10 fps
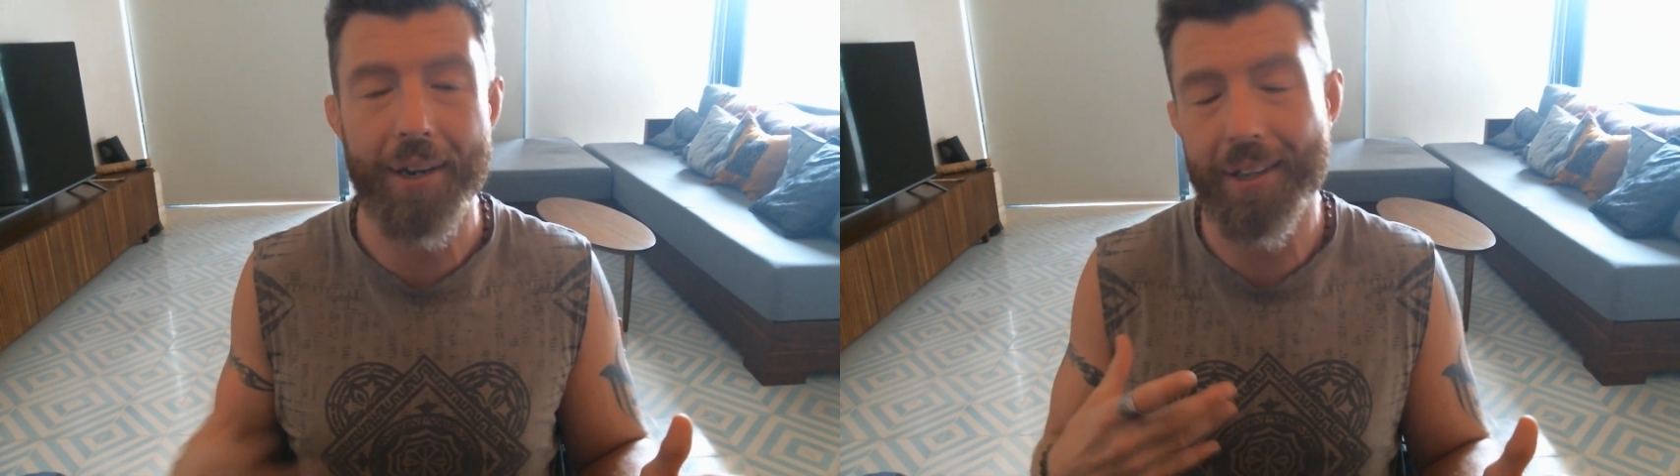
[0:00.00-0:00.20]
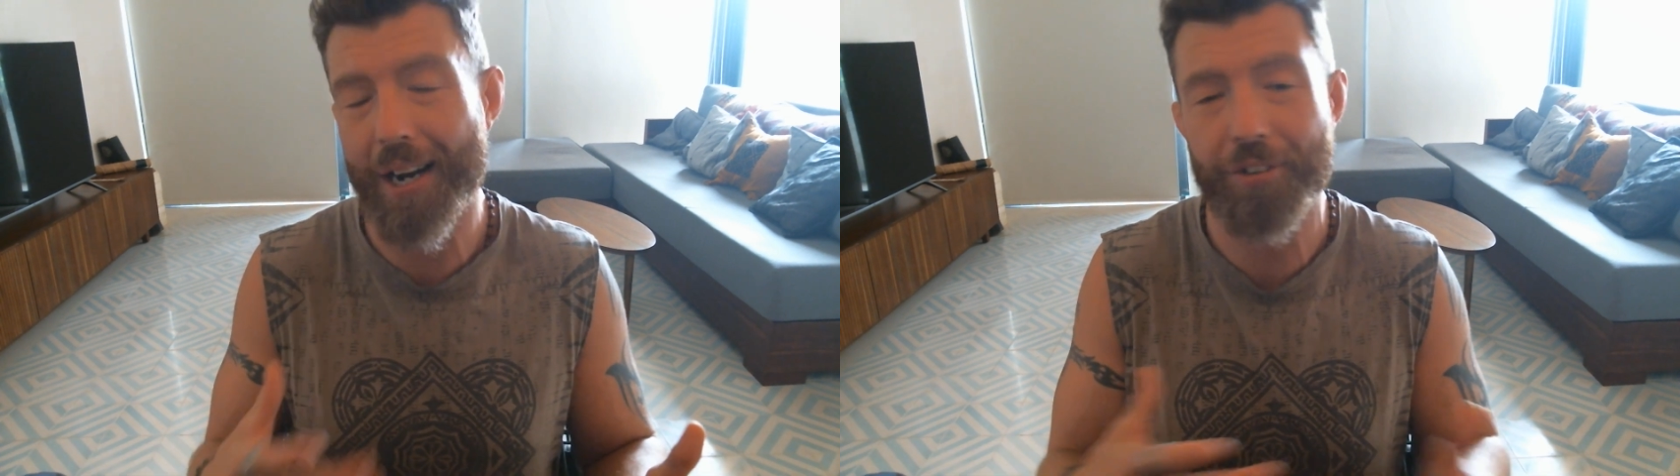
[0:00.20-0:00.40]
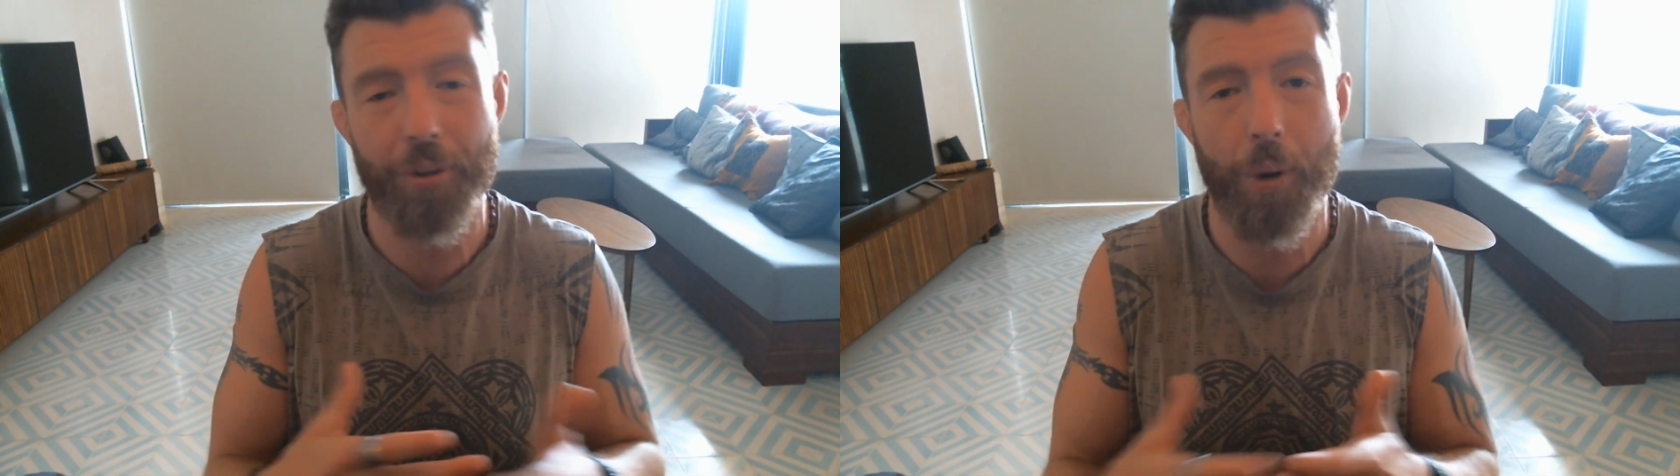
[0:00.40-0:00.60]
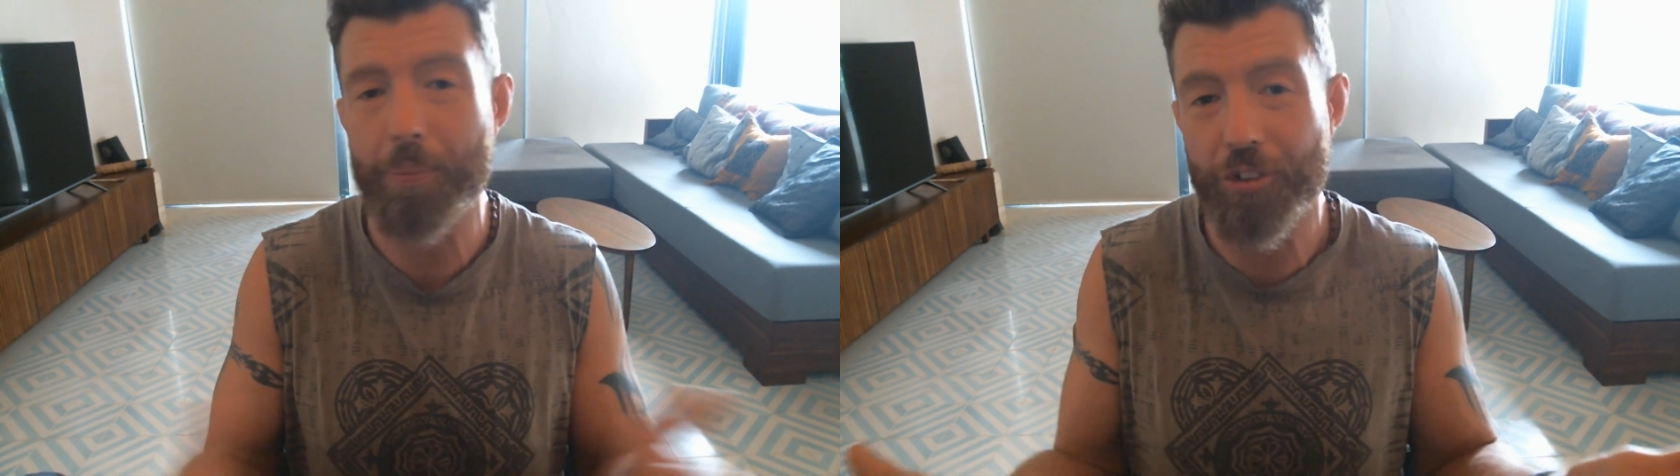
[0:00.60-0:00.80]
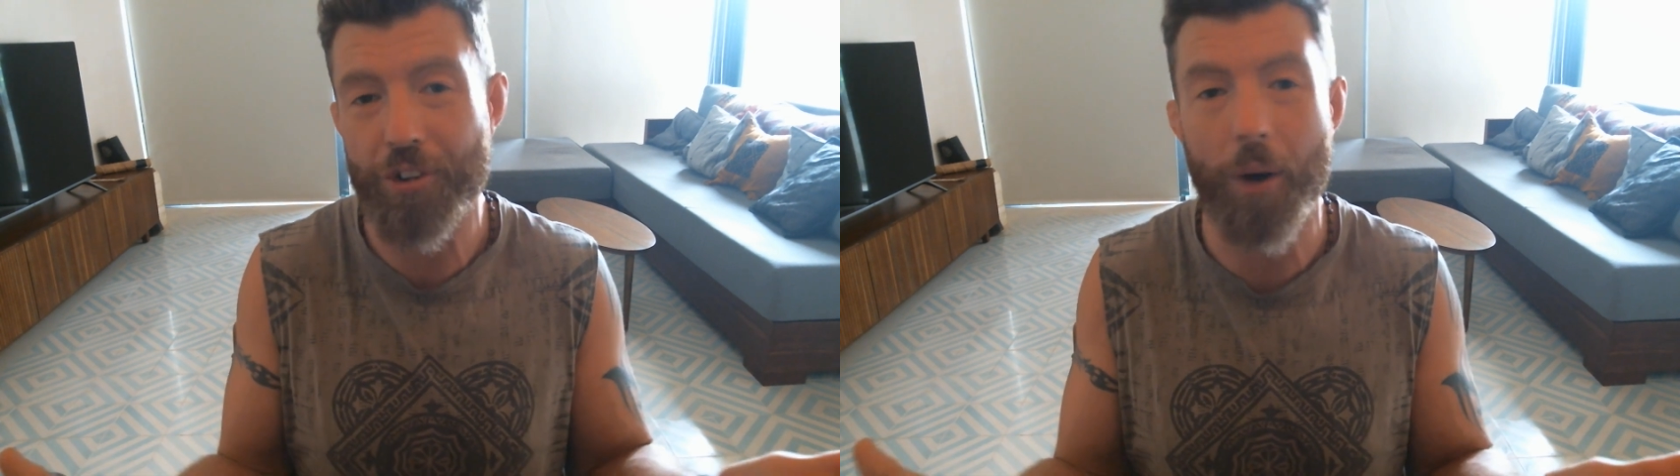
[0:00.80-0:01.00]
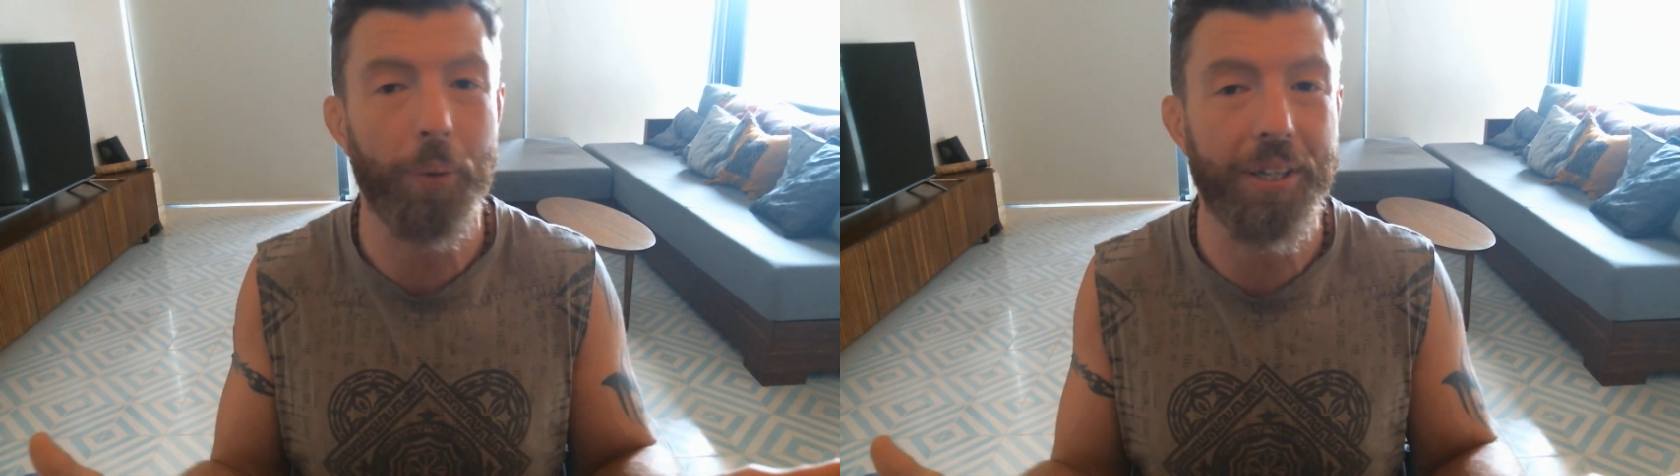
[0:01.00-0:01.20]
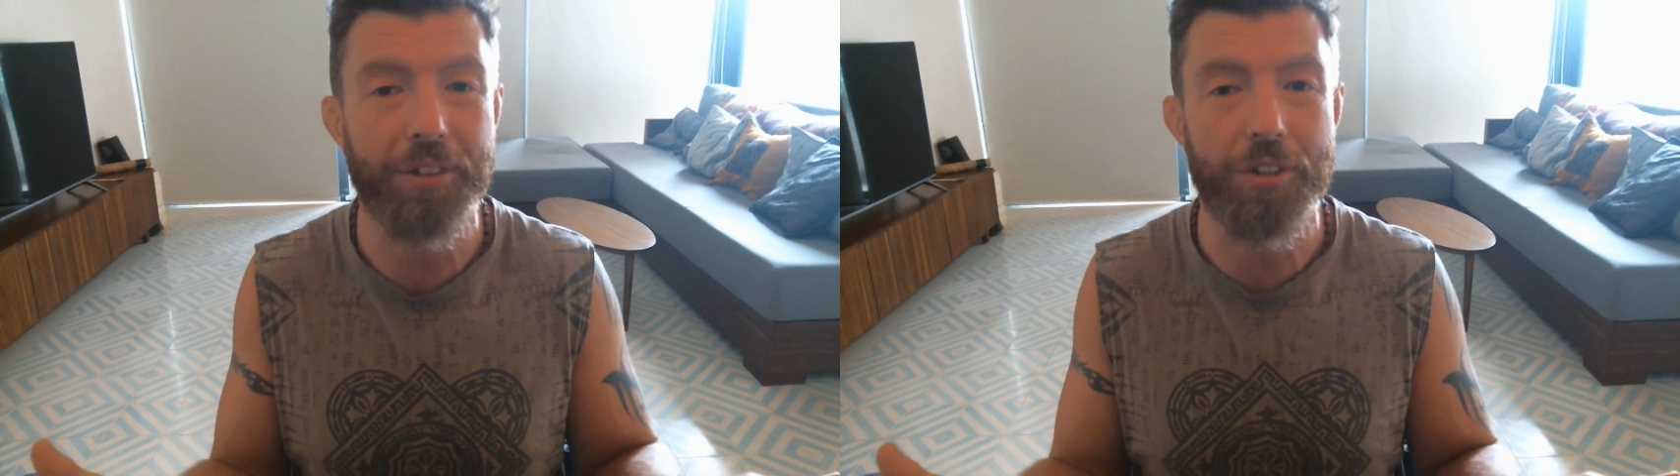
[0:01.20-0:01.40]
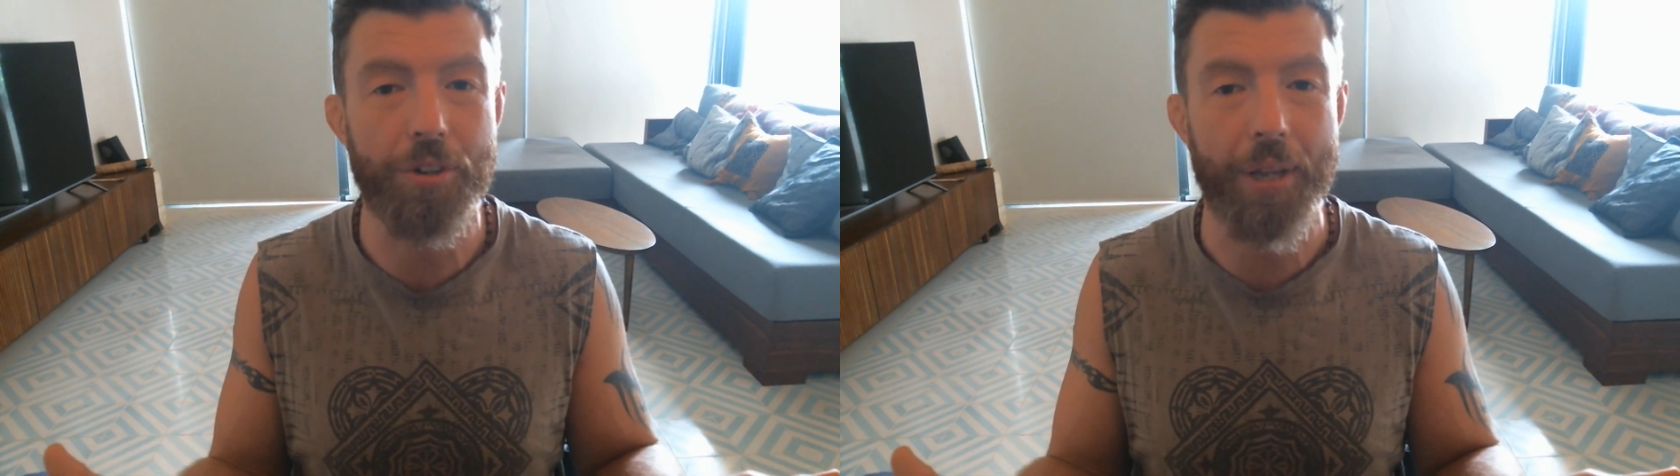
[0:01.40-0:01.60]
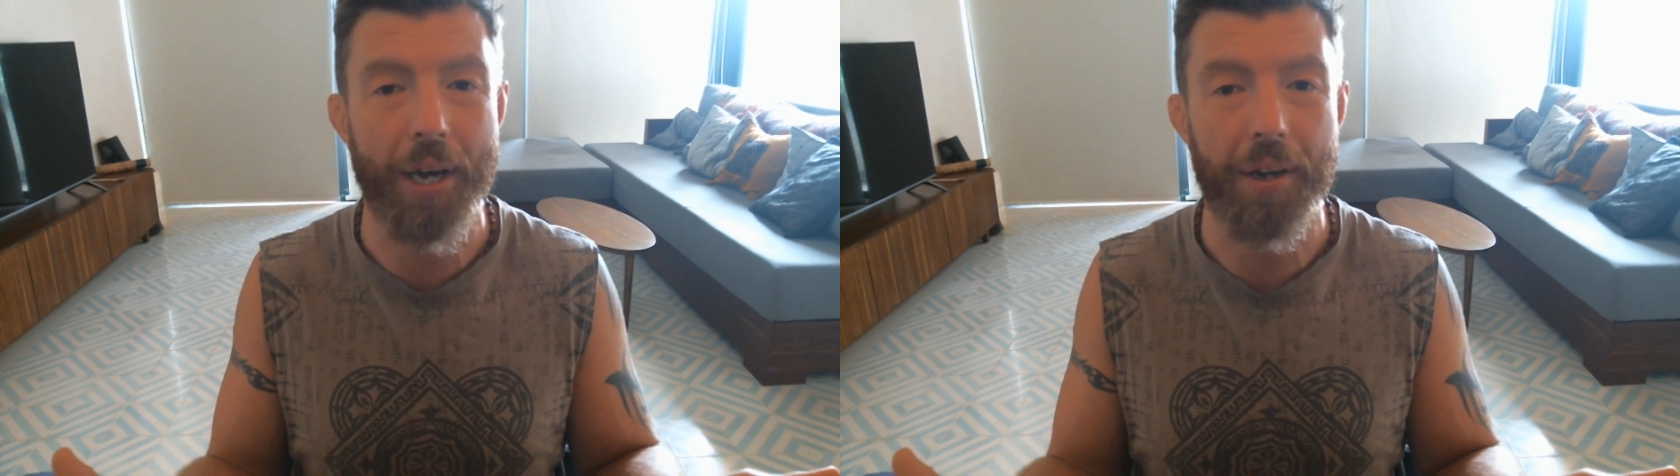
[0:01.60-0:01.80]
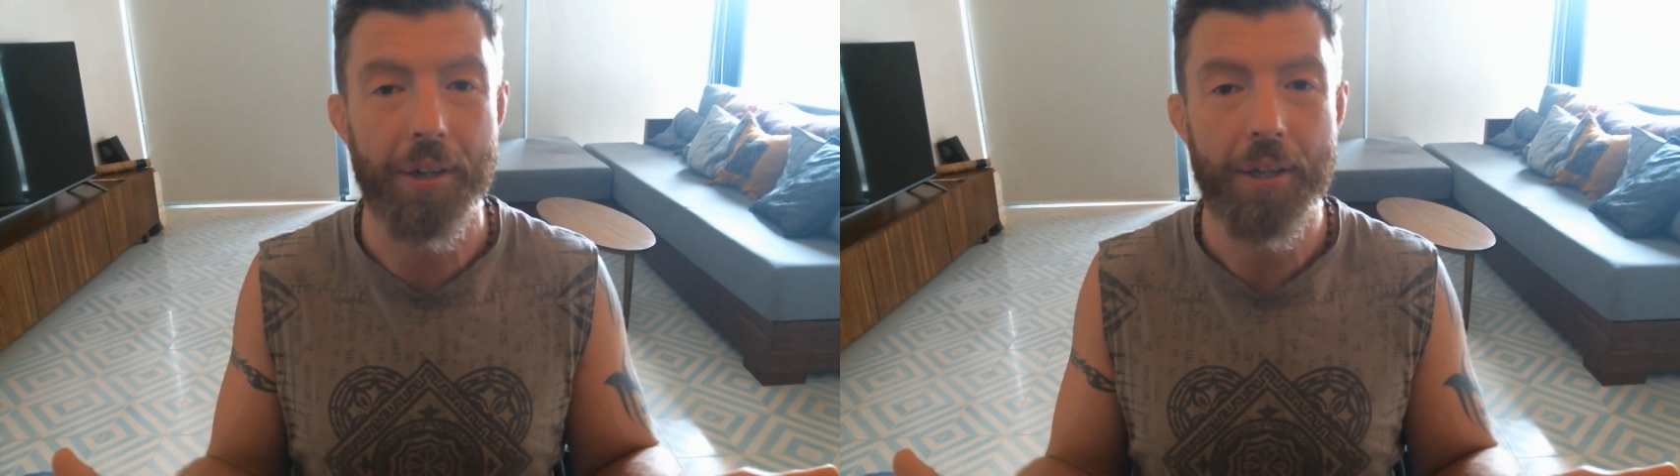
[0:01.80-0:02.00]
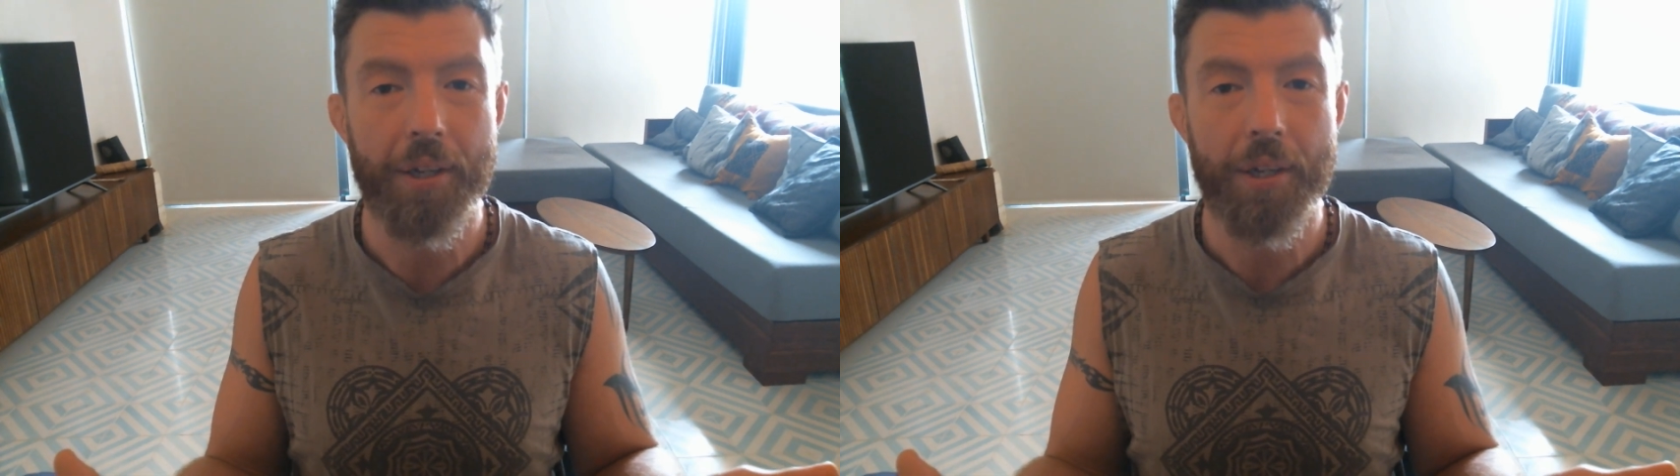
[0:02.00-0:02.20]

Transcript: And then I say, well, I'm just not willing to do that.